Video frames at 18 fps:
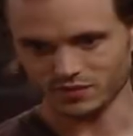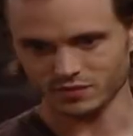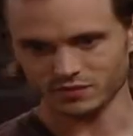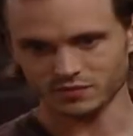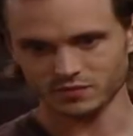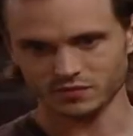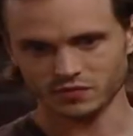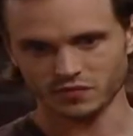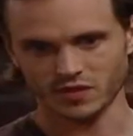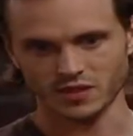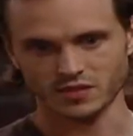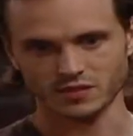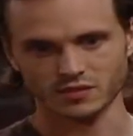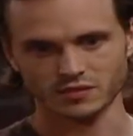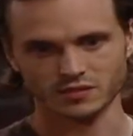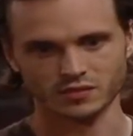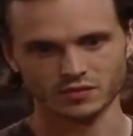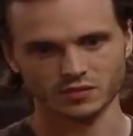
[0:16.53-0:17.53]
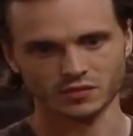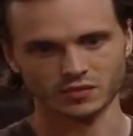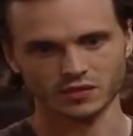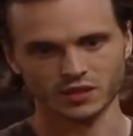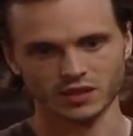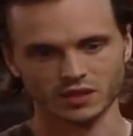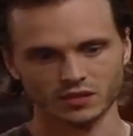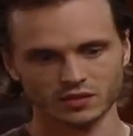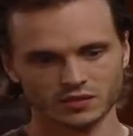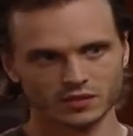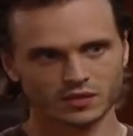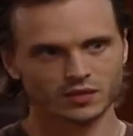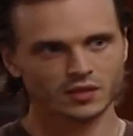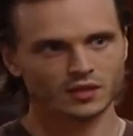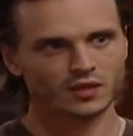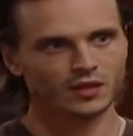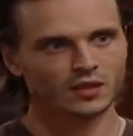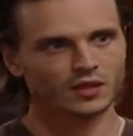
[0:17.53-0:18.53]
to face it sooner or later.
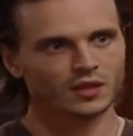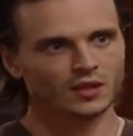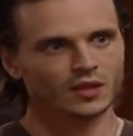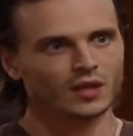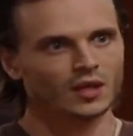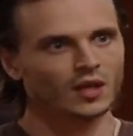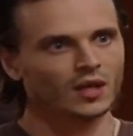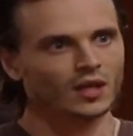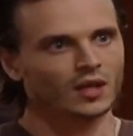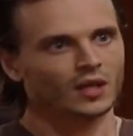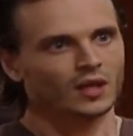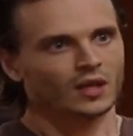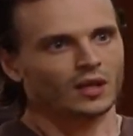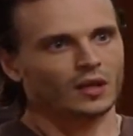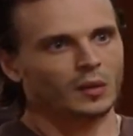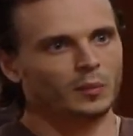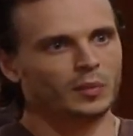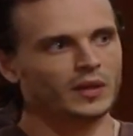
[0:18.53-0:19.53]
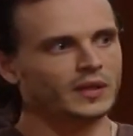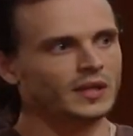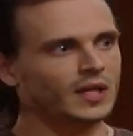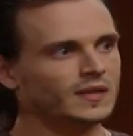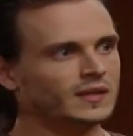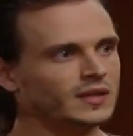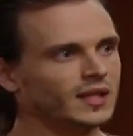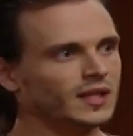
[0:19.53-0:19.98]
But not in the